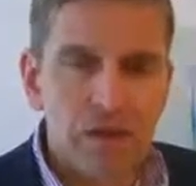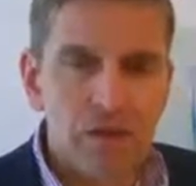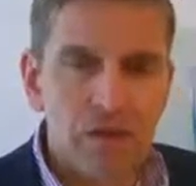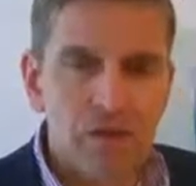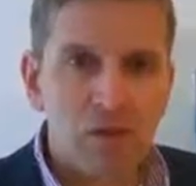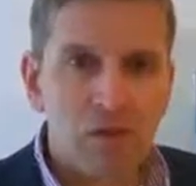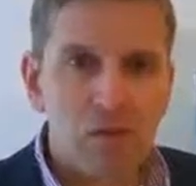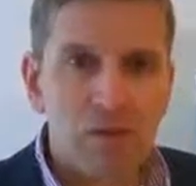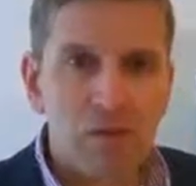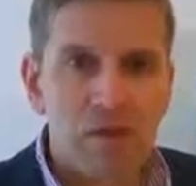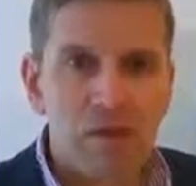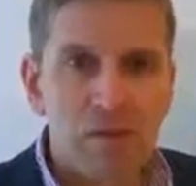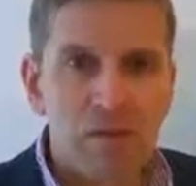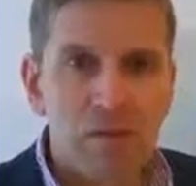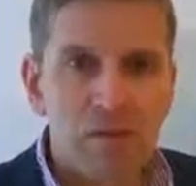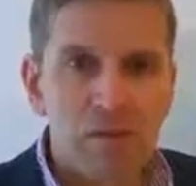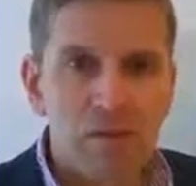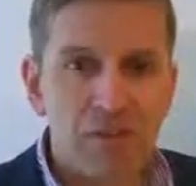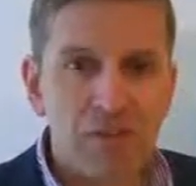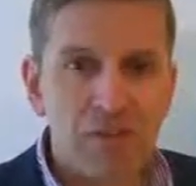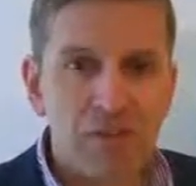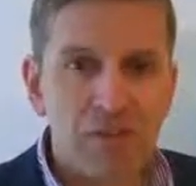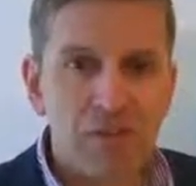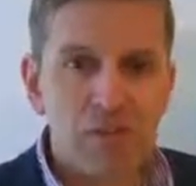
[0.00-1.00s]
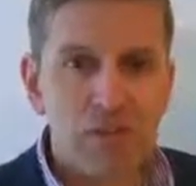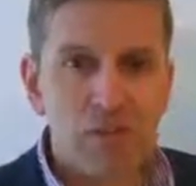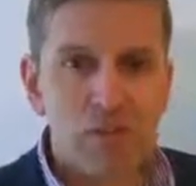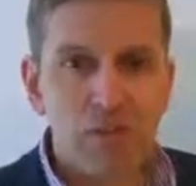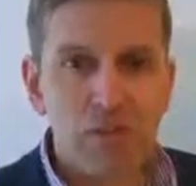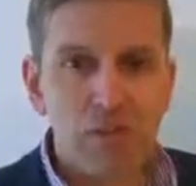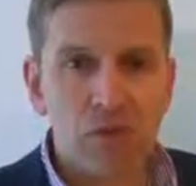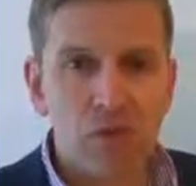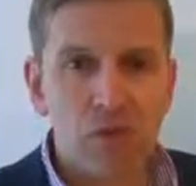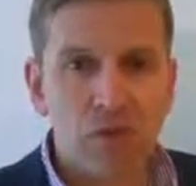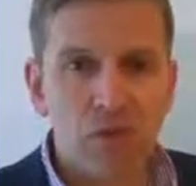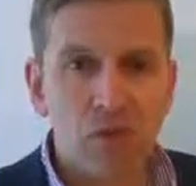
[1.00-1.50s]
Compare the matrix
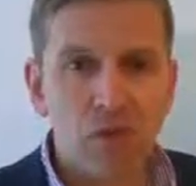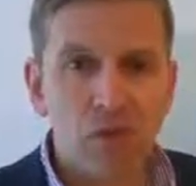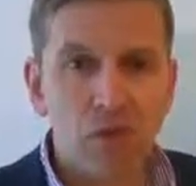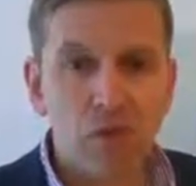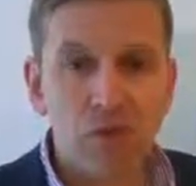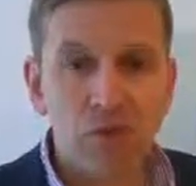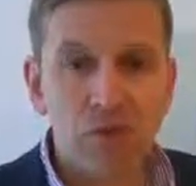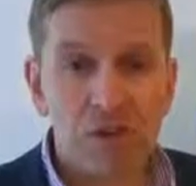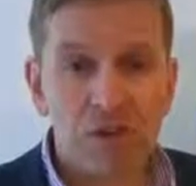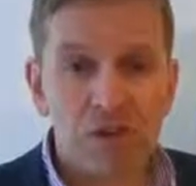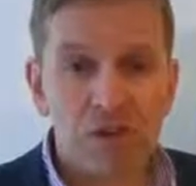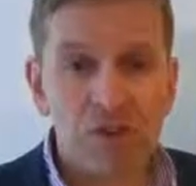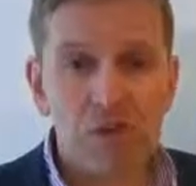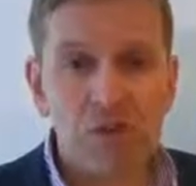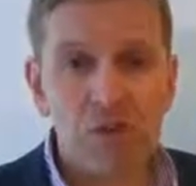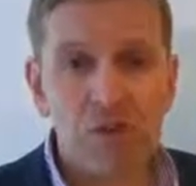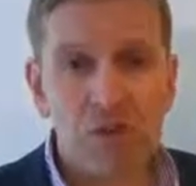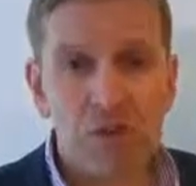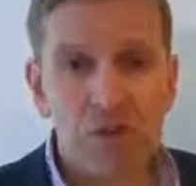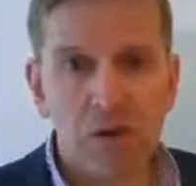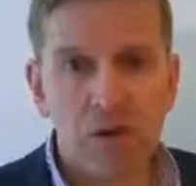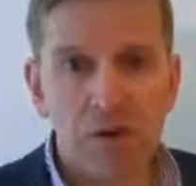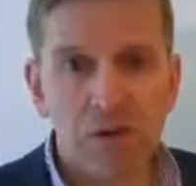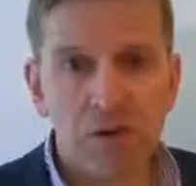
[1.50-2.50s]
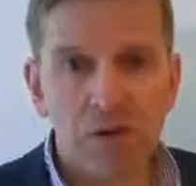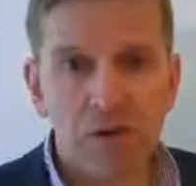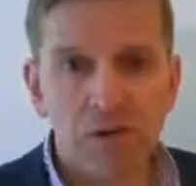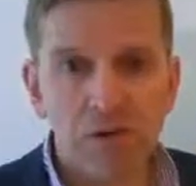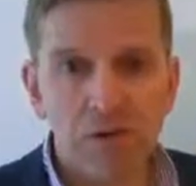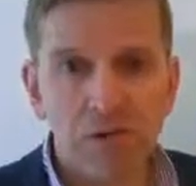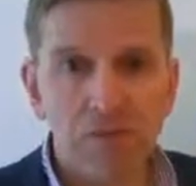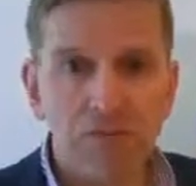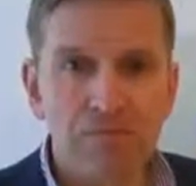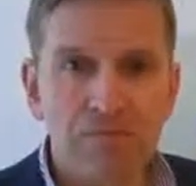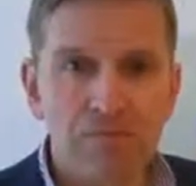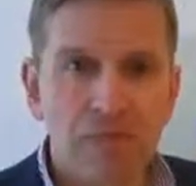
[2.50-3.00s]
to more traditional models.